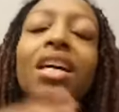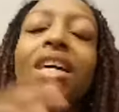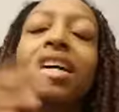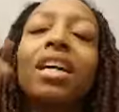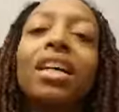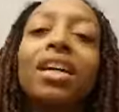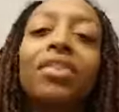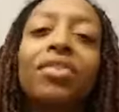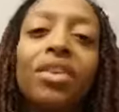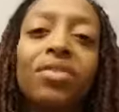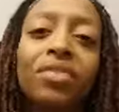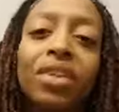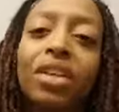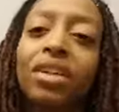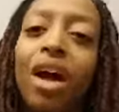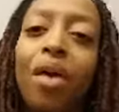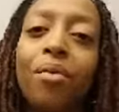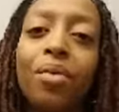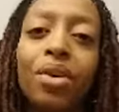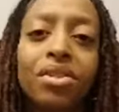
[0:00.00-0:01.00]
even if they're
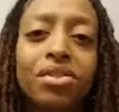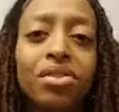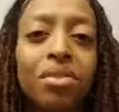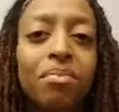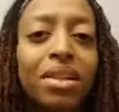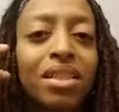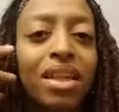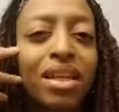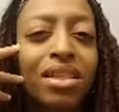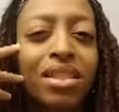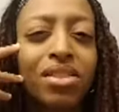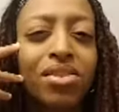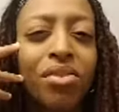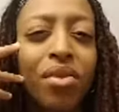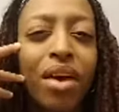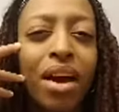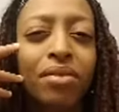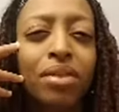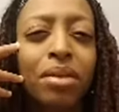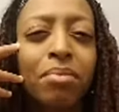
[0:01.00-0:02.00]
not working so much, they just
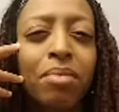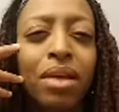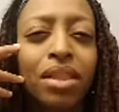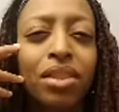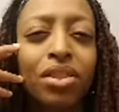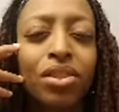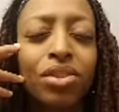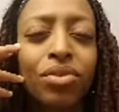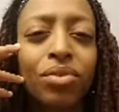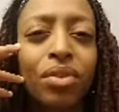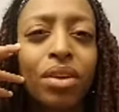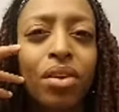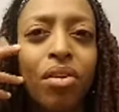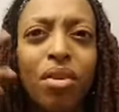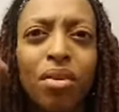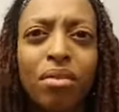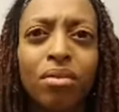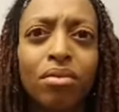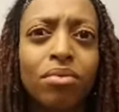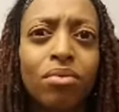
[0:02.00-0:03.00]
don't have the money to do it,
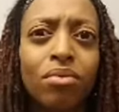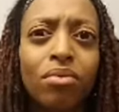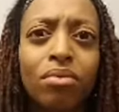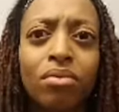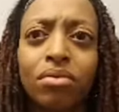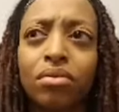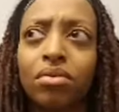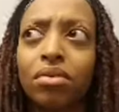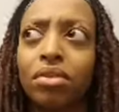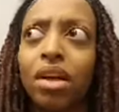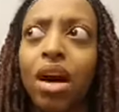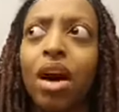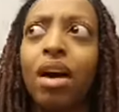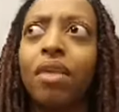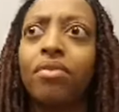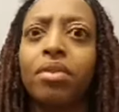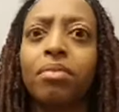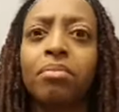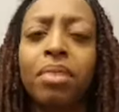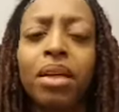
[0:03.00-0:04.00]
or God
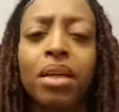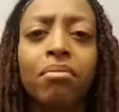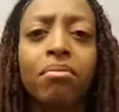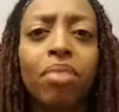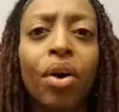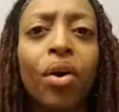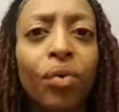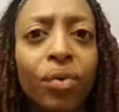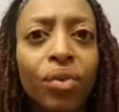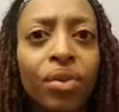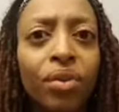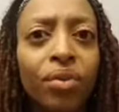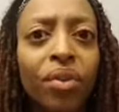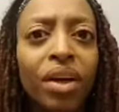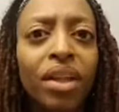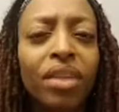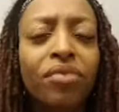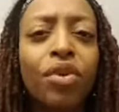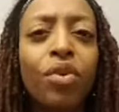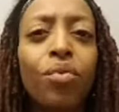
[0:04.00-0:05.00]
forbid, both.
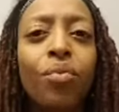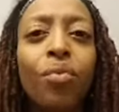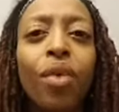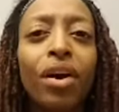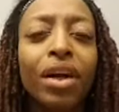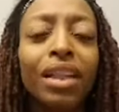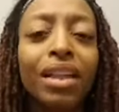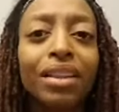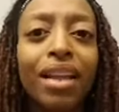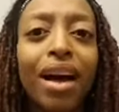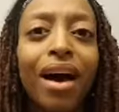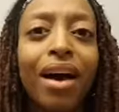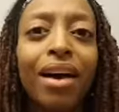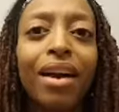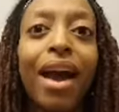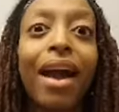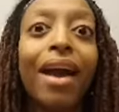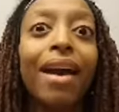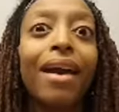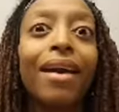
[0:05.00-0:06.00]
What if you're working a
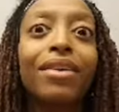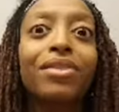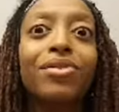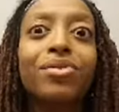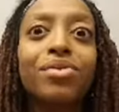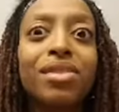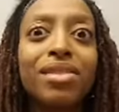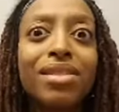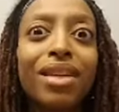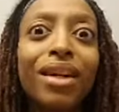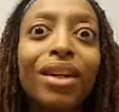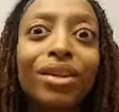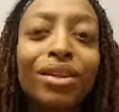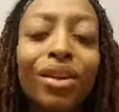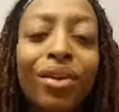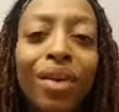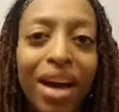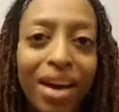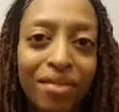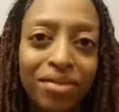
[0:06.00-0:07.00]
lot and you still
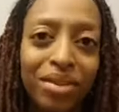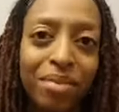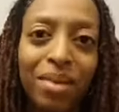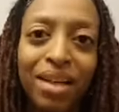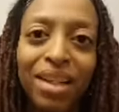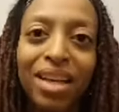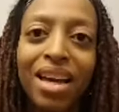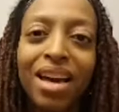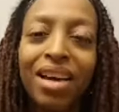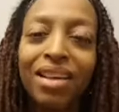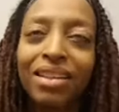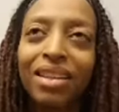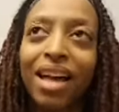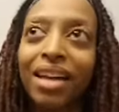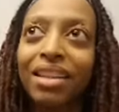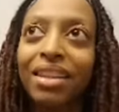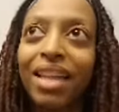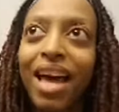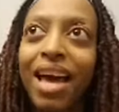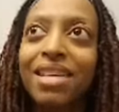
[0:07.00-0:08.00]
don't have the money?
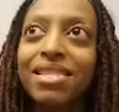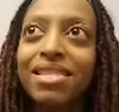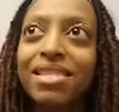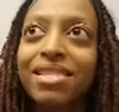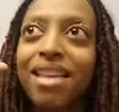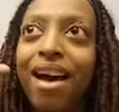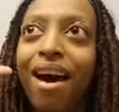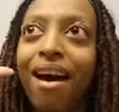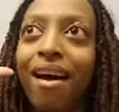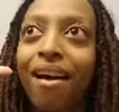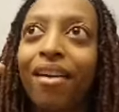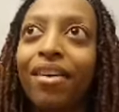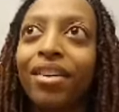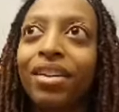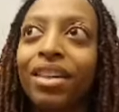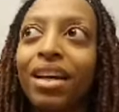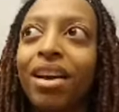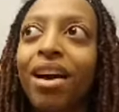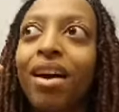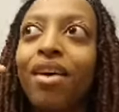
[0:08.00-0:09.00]
Like, that's the
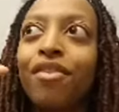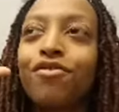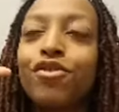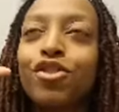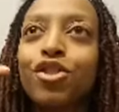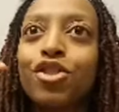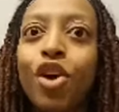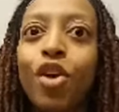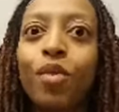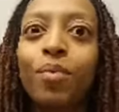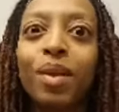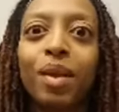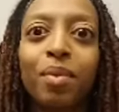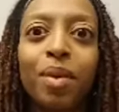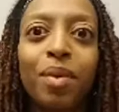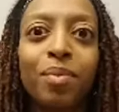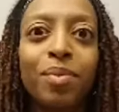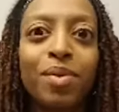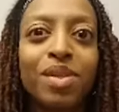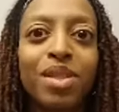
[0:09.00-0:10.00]
irony of so many
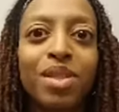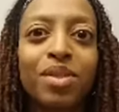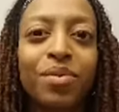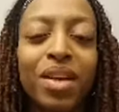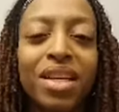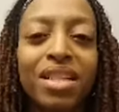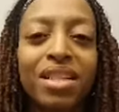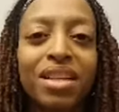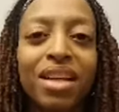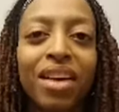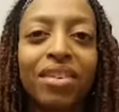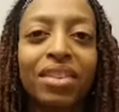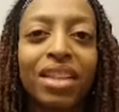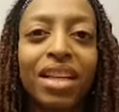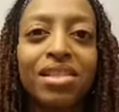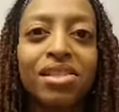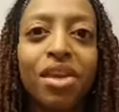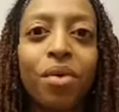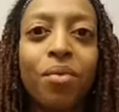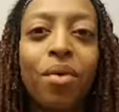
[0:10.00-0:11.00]
people's situation
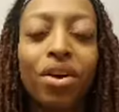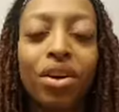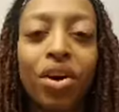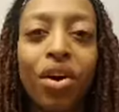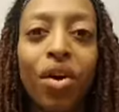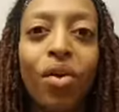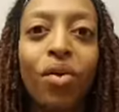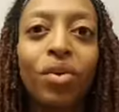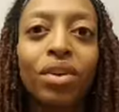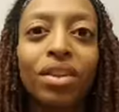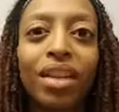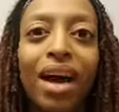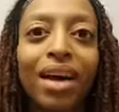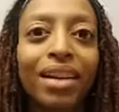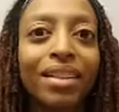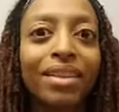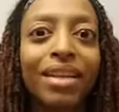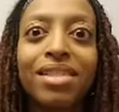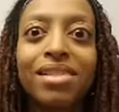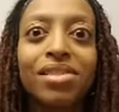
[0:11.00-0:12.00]
nowadays. They work a whole lot
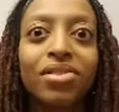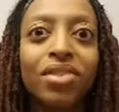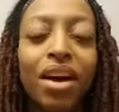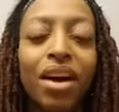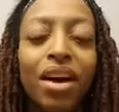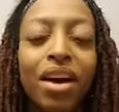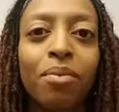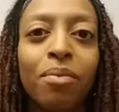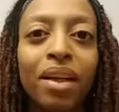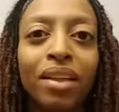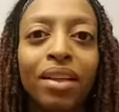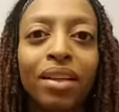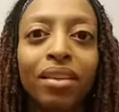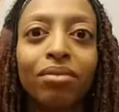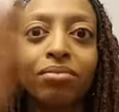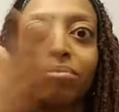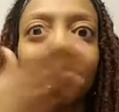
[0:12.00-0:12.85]
and they still have no money.